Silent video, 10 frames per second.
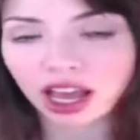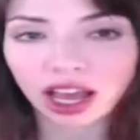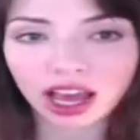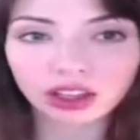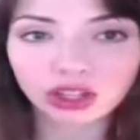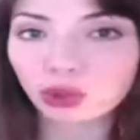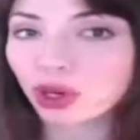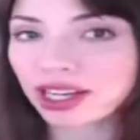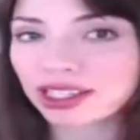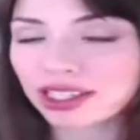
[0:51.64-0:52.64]
and the
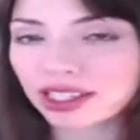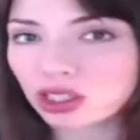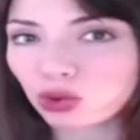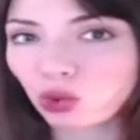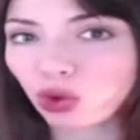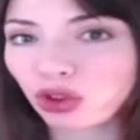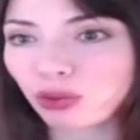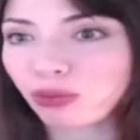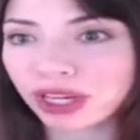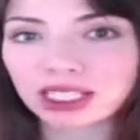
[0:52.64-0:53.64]
UN has said it's one of the
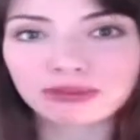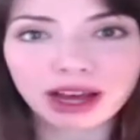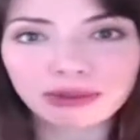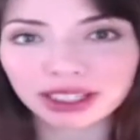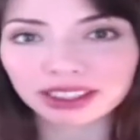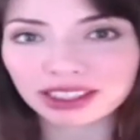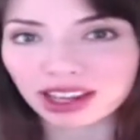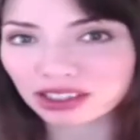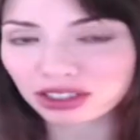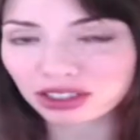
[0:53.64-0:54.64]
biggest man-made
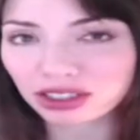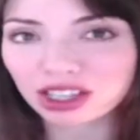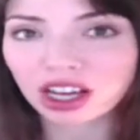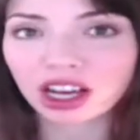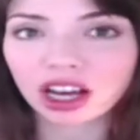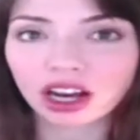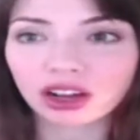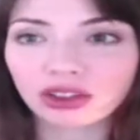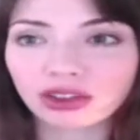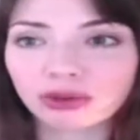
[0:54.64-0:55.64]
disasters.
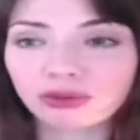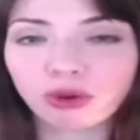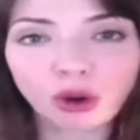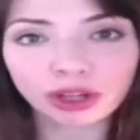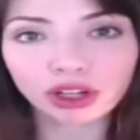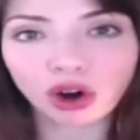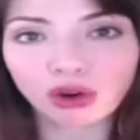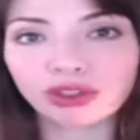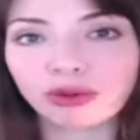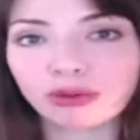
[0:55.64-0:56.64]
The bombing
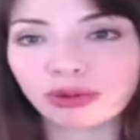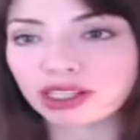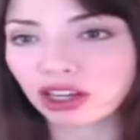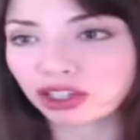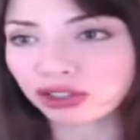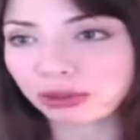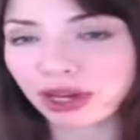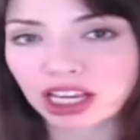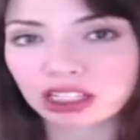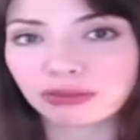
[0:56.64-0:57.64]
of Yemen by Saudi Arabia
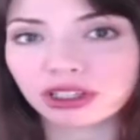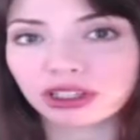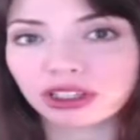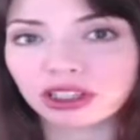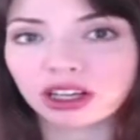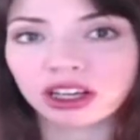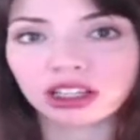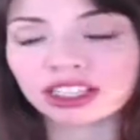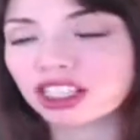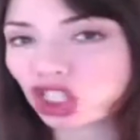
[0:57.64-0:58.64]
has been
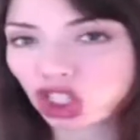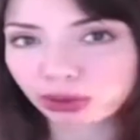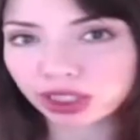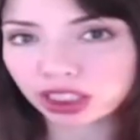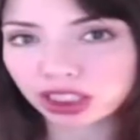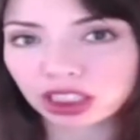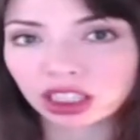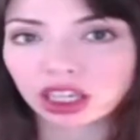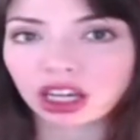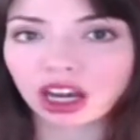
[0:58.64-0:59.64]
indiscriminate,
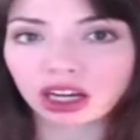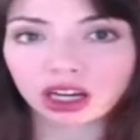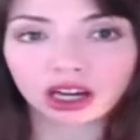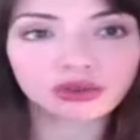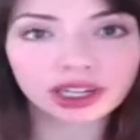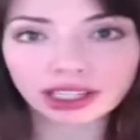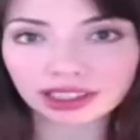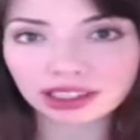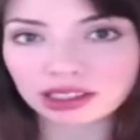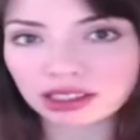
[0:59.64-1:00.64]

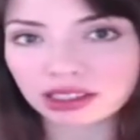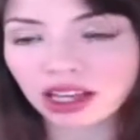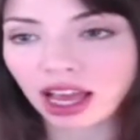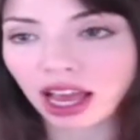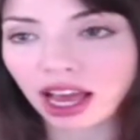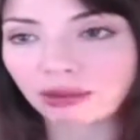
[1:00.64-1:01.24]
relentless, and